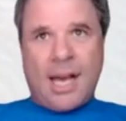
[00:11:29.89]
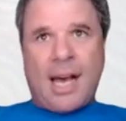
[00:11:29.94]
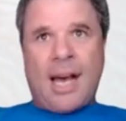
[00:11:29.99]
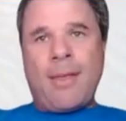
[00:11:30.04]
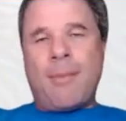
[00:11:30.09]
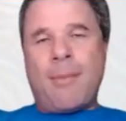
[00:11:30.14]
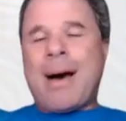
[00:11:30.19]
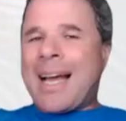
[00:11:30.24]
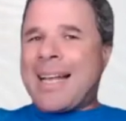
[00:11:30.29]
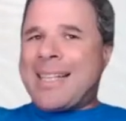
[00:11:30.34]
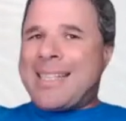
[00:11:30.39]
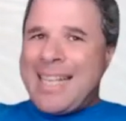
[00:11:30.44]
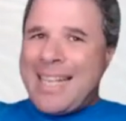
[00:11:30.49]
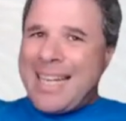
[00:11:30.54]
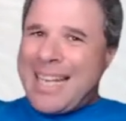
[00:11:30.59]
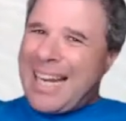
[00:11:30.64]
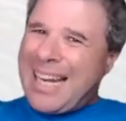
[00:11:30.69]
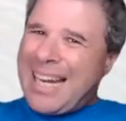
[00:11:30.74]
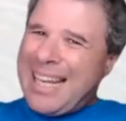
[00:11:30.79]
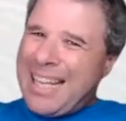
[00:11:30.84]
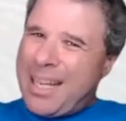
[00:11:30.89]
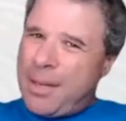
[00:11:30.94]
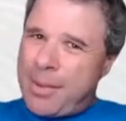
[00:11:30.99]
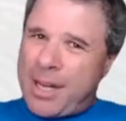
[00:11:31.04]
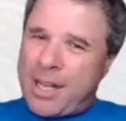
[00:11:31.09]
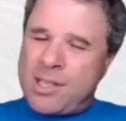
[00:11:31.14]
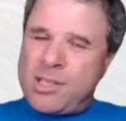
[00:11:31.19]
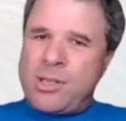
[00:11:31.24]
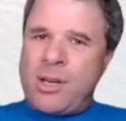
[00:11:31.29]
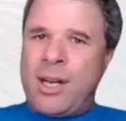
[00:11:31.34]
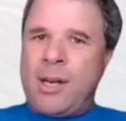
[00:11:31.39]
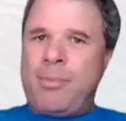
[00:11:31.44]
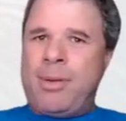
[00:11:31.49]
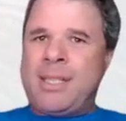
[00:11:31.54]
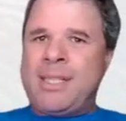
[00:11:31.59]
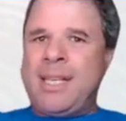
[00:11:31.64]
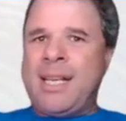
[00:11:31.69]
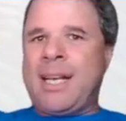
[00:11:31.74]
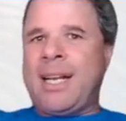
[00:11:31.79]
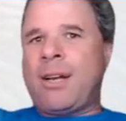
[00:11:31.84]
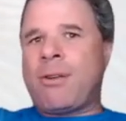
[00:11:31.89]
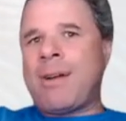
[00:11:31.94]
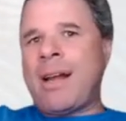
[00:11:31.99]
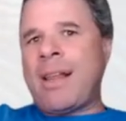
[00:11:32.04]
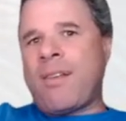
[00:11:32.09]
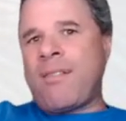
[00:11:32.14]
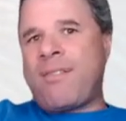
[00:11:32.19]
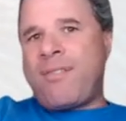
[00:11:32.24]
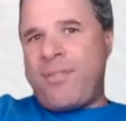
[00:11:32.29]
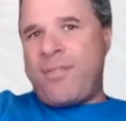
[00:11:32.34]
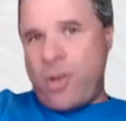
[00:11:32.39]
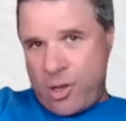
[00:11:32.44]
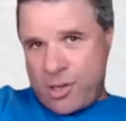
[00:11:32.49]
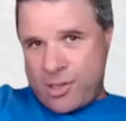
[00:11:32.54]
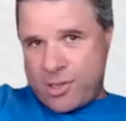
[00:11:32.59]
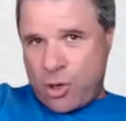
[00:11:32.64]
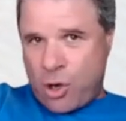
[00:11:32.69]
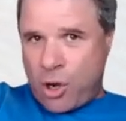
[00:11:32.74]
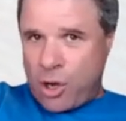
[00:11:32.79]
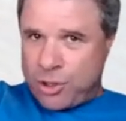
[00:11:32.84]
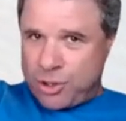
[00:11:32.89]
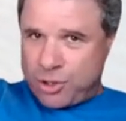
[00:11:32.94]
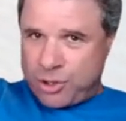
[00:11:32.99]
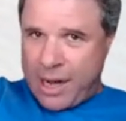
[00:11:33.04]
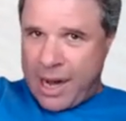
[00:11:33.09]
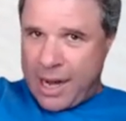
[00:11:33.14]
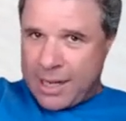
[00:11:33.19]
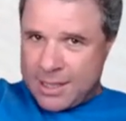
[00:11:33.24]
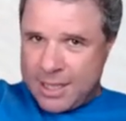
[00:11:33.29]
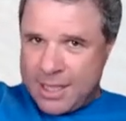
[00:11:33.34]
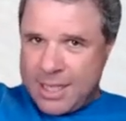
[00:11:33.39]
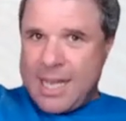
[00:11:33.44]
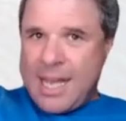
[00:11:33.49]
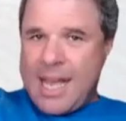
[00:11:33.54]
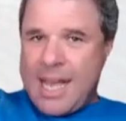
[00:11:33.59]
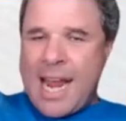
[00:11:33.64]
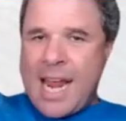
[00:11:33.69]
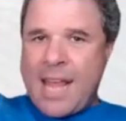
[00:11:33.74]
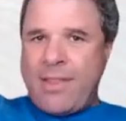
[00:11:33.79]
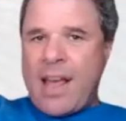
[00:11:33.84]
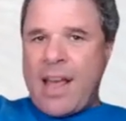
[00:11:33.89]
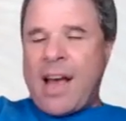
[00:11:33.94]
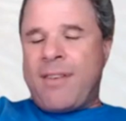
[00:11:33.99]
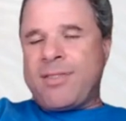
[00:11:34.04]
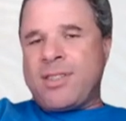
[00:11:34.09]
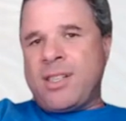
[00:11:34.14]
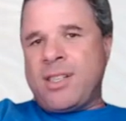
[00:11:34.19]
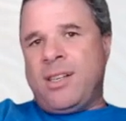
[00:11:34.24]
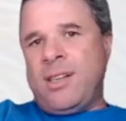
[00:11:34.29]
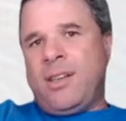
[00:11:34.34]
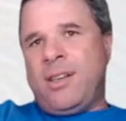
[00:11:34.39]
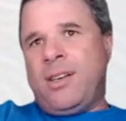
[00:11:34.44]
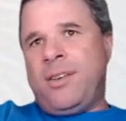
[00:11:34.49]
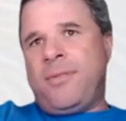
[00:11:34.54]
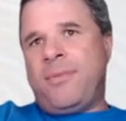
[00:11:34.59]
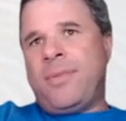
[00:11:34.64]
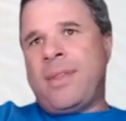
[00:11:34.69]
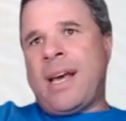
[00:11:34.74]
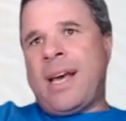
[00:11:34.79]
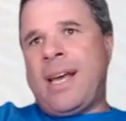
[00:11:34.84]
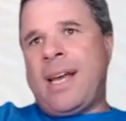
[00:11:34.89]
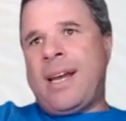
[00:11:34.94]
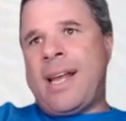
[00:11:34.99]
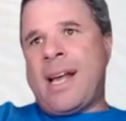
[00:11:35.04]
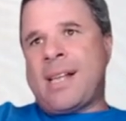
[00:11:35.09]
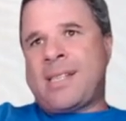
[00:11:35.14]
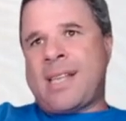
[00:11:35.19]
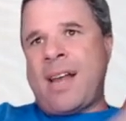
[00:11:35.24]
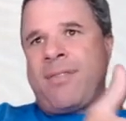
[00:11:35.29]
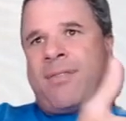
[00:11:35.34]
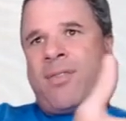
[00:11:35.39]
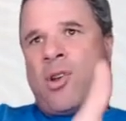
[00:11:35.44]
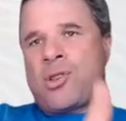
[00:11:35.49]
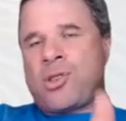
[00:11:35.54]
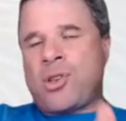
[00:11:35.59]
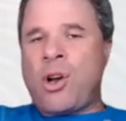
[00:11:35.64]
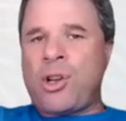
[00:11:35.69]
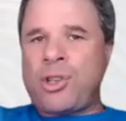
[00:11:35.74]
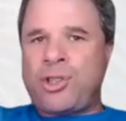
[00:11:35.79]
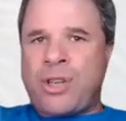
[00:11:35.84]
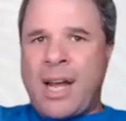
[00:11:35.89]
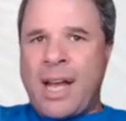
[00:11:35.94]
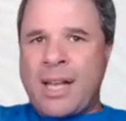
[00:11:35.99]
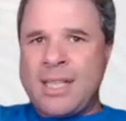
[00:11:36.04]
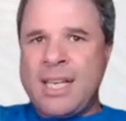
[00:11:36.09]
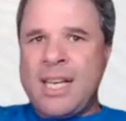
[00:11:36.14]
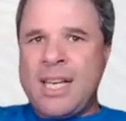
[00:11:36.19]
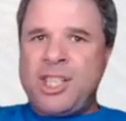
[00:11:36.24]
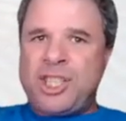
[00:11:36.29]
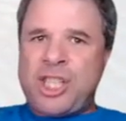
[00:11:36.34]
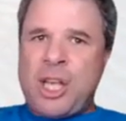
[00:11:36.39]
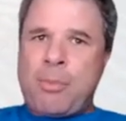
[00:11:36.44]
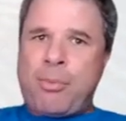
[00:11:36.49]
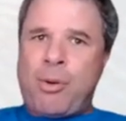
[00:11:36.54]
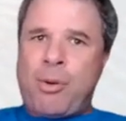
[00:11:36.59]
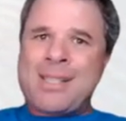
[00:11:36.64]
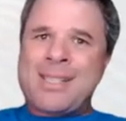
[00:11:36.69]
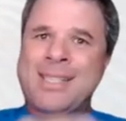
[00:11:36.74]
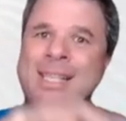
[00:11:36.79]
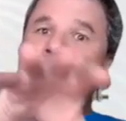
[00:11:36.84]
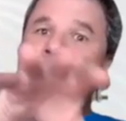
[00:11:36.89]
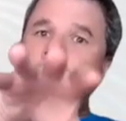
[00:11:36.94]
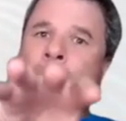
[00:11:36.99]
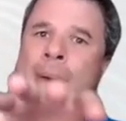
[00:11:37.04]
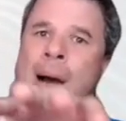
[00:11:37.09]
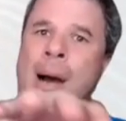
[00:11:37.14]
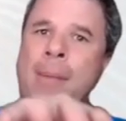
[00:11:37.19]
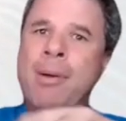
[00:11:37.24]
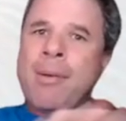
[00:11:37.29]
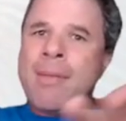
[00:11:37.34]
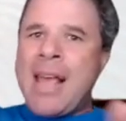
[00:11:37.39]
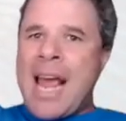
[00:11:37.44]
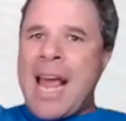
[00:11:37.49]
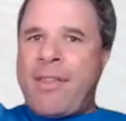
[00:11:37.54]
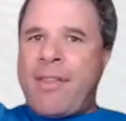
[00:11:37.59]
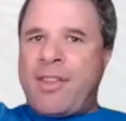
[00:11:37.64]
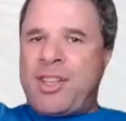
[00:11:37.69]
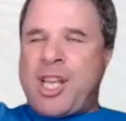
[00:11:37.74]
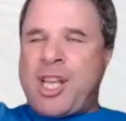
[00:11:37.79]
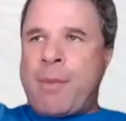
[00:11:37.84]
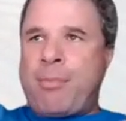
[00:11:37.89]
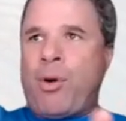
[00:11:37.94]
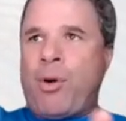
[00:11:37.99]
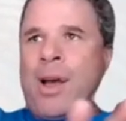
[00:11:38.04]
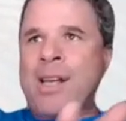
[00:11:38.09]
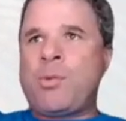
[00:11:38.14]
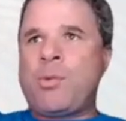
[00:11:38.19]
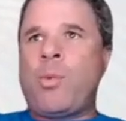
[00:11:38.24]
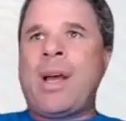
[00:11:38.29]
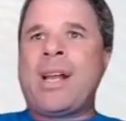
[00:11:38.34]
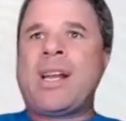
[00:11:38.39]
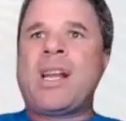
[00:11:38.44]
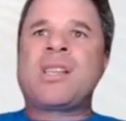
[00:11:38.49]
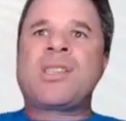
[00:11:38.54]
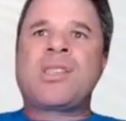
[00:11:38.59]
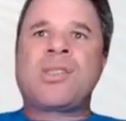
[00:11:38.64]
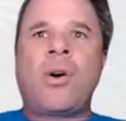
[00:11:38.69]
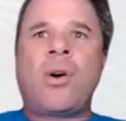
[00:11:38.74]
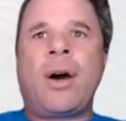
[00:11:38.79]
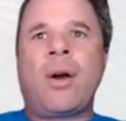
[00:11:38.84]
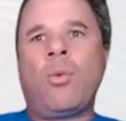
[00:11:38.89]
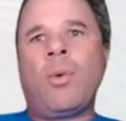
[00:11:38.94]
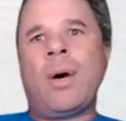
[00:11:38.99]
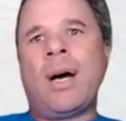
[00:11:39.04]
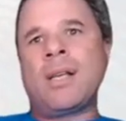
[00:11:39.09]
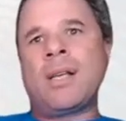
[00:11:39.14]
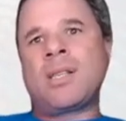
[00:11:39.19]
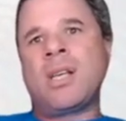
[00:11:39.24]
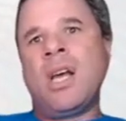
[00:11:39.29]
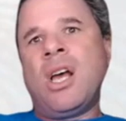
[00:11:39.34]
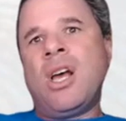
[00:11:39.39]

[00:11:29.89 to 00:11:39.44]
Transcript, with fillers: The market did get a little bit excited, particularly around the first contract. And after they announced that first contract, share price did pop up, and then the share price went sideways.